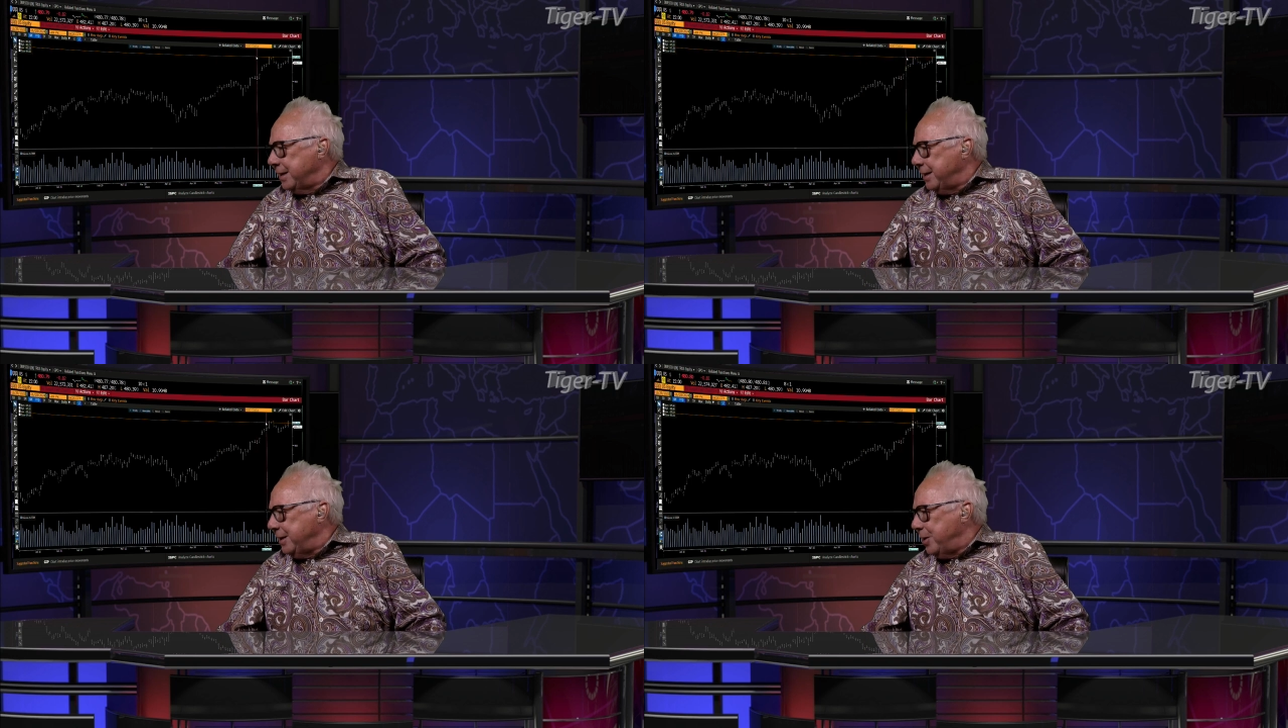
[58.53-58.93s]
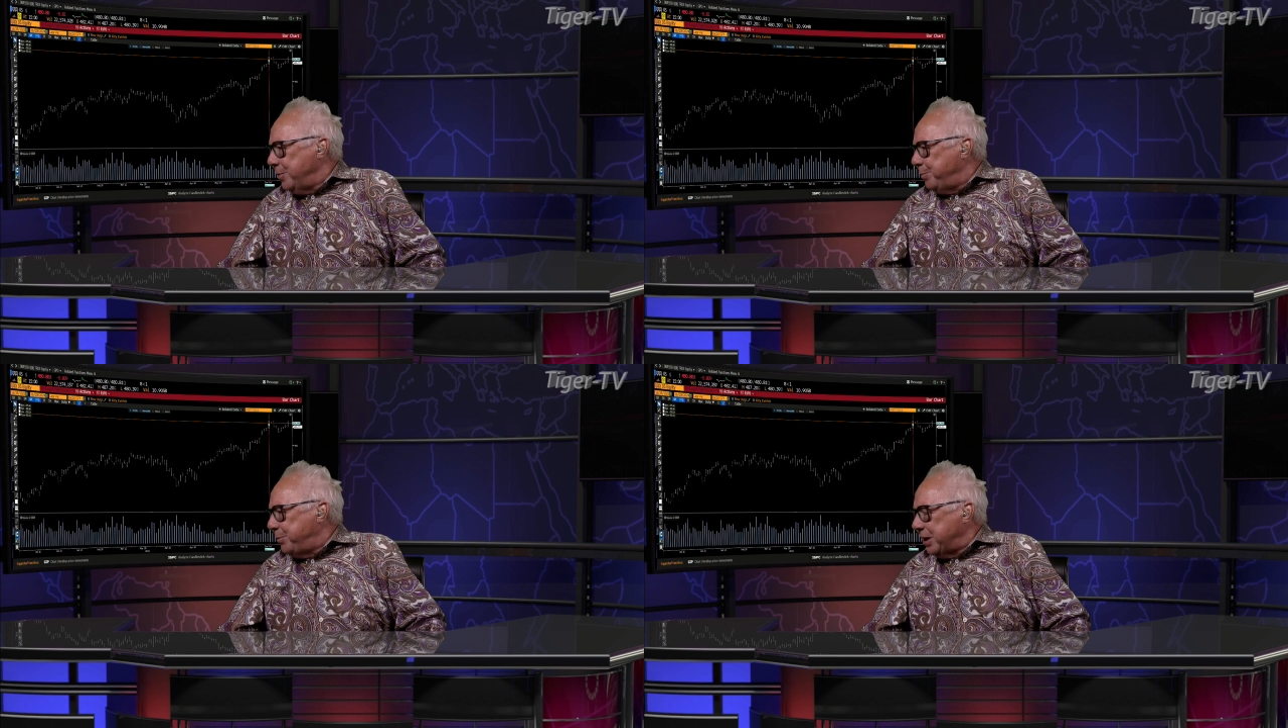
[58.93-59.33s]
you know,
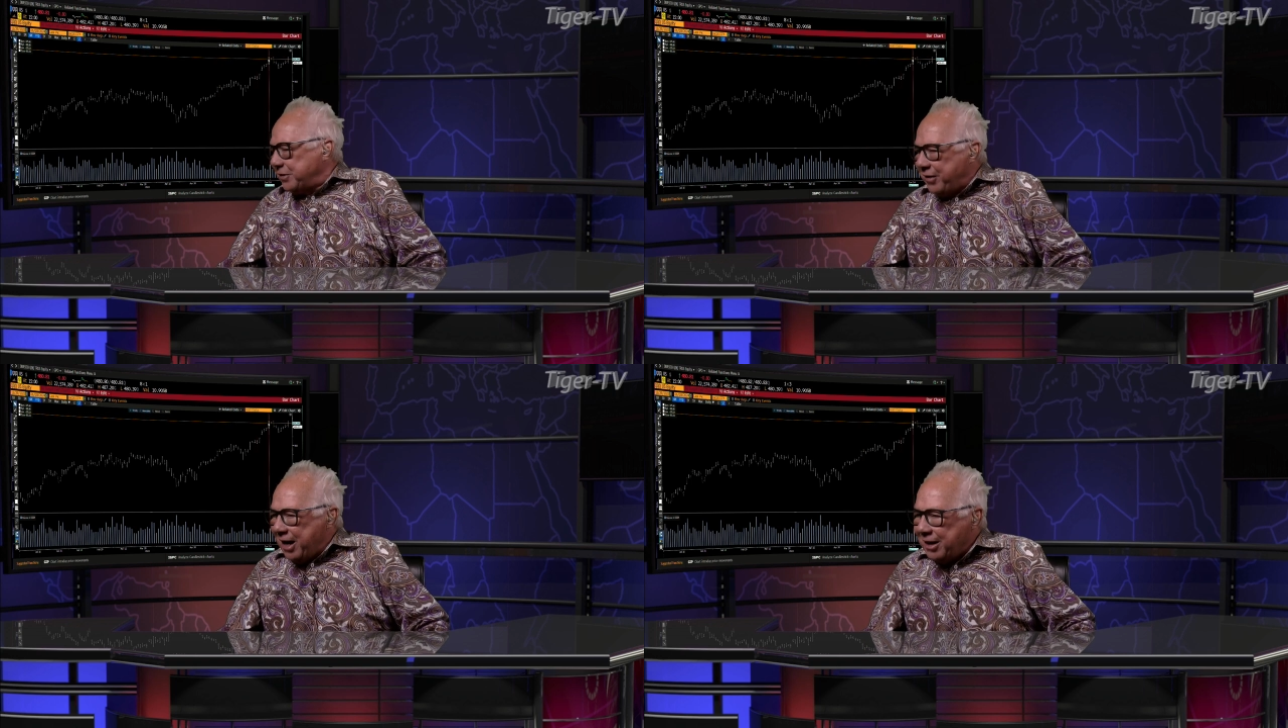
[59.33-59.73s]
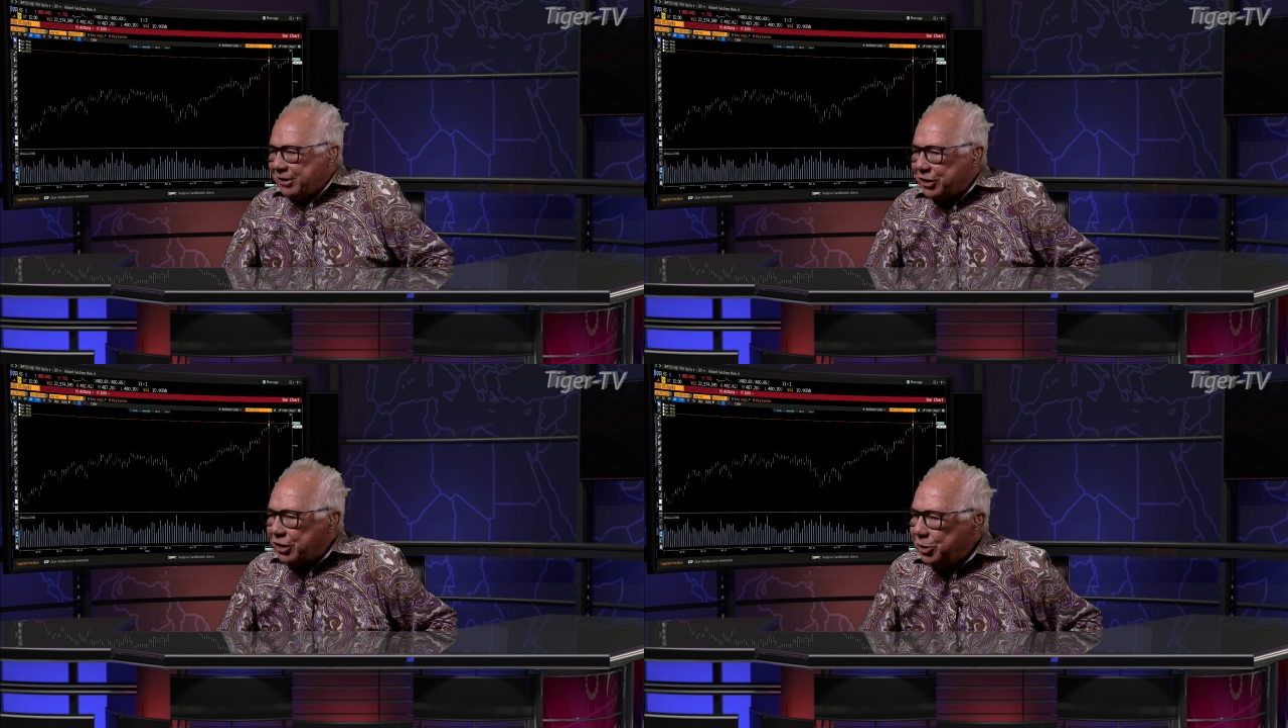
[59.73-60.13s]
thus far in
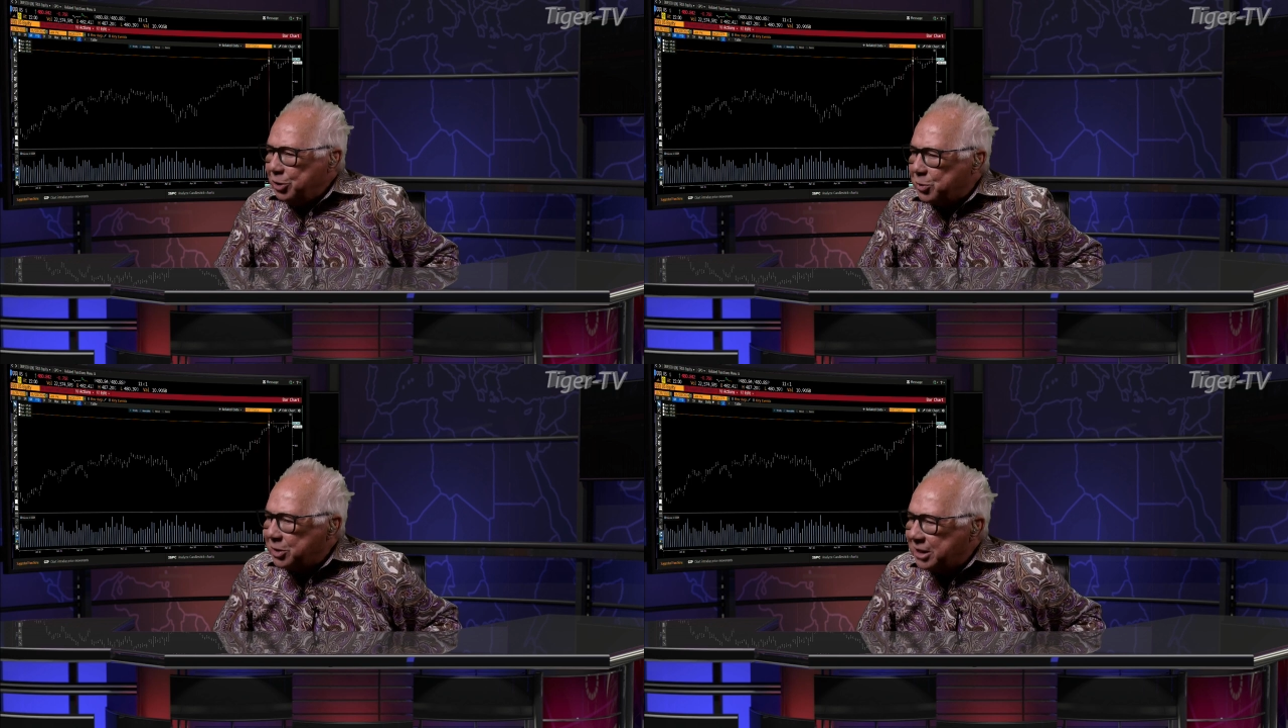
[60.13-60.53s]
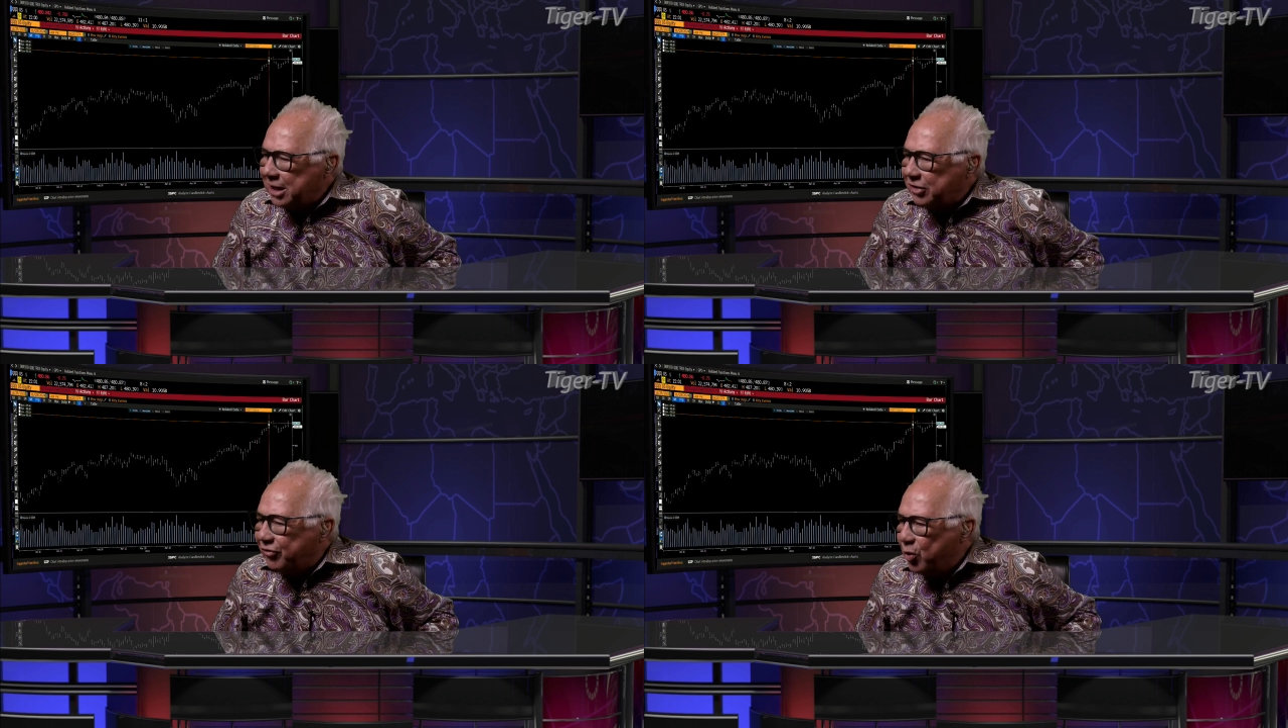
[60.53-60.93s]
the Qs was
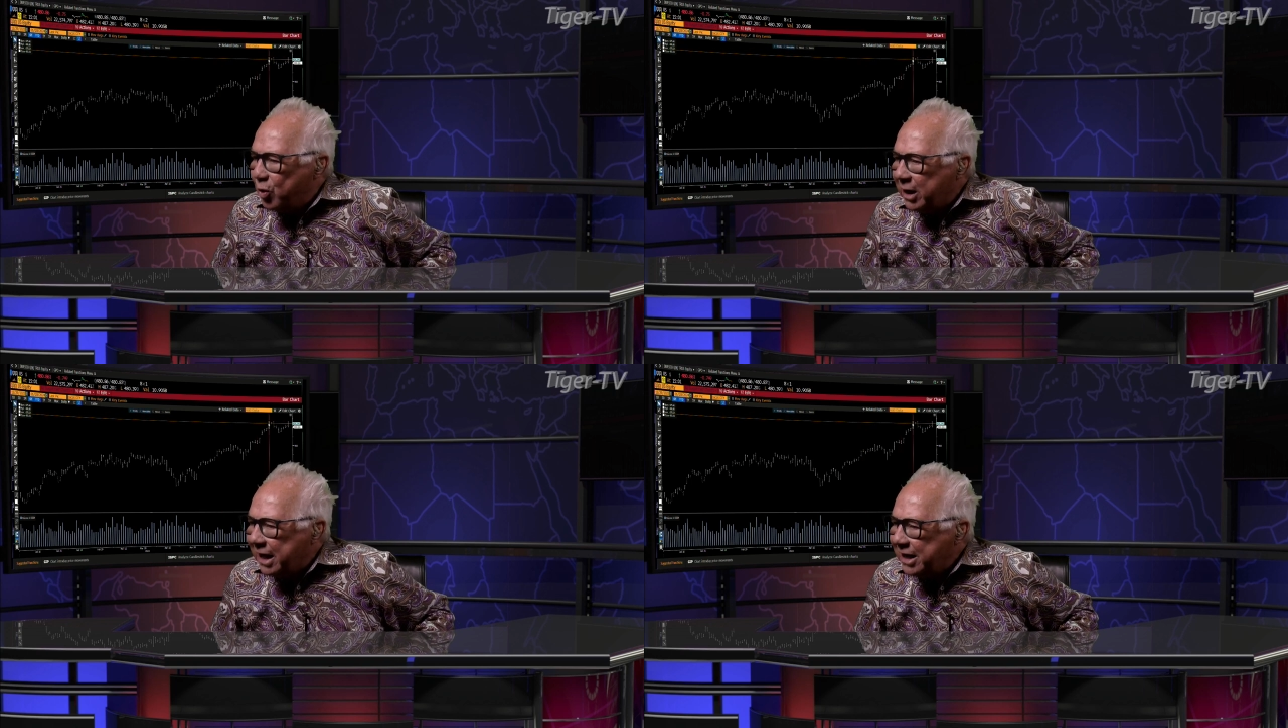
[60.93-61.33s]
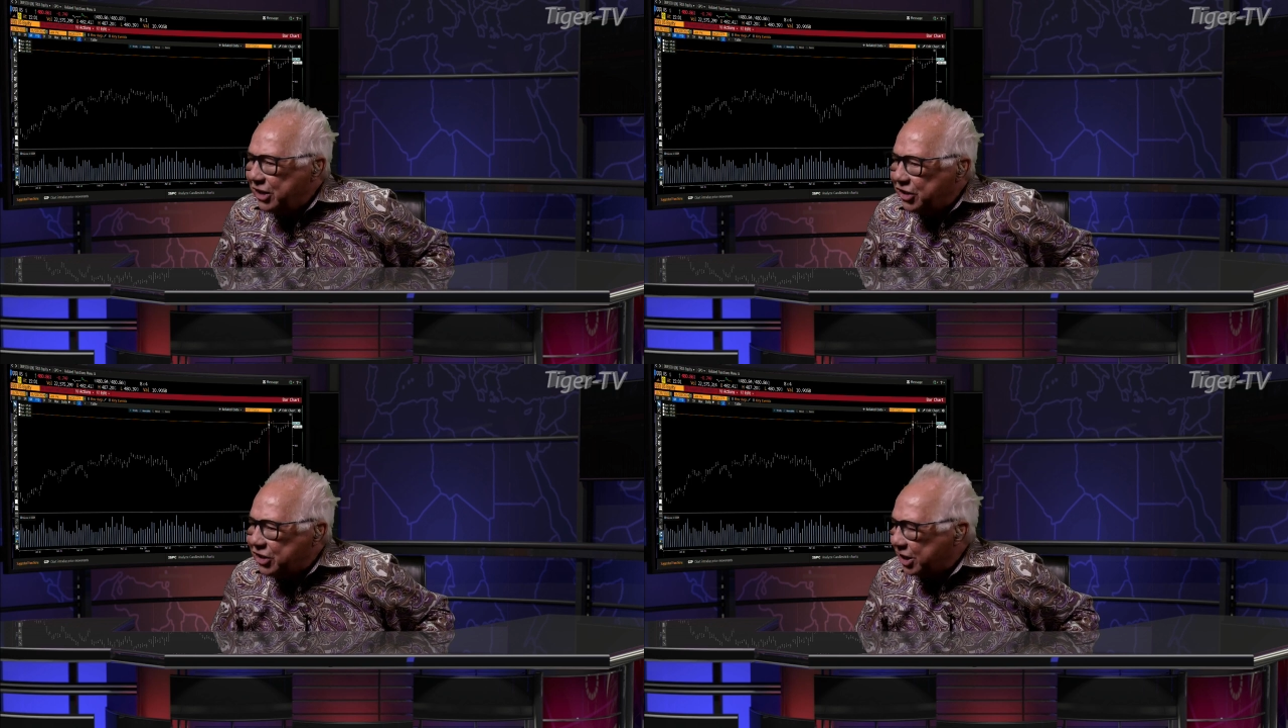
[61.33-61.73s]
that
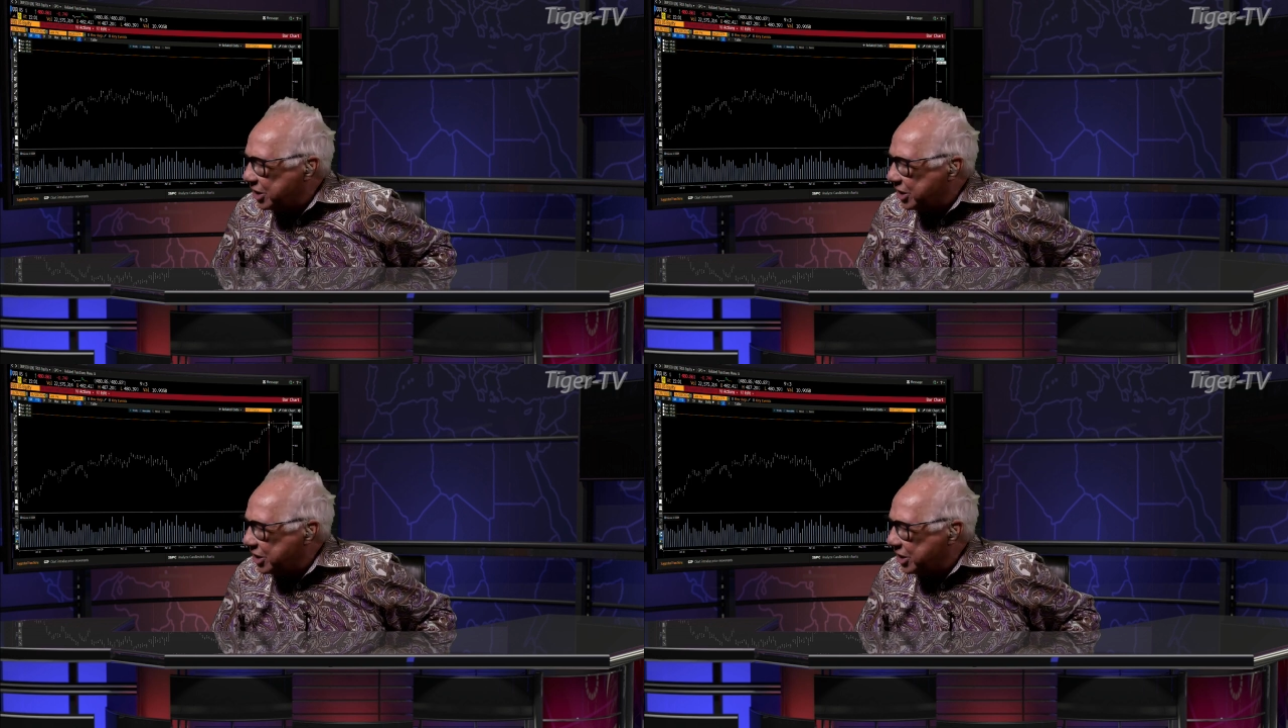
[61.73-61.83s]
486,